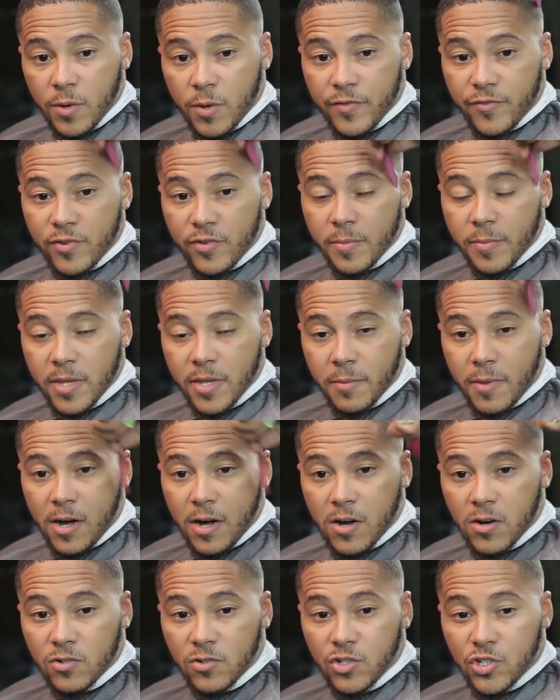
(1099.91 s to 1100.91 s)
whether it be
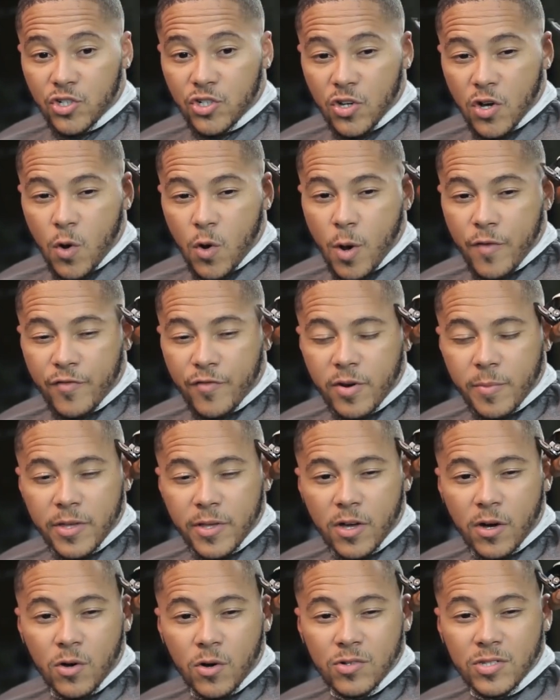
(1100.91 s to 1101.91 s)
my own show, whether it
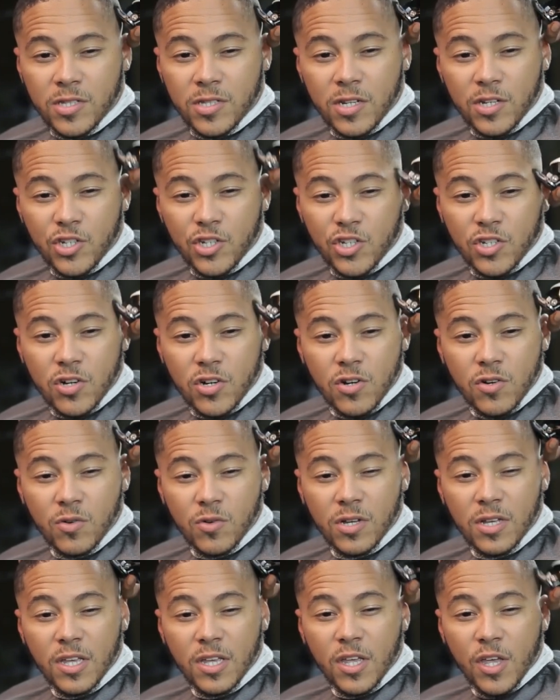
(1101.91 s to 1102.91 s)
be hosting a show,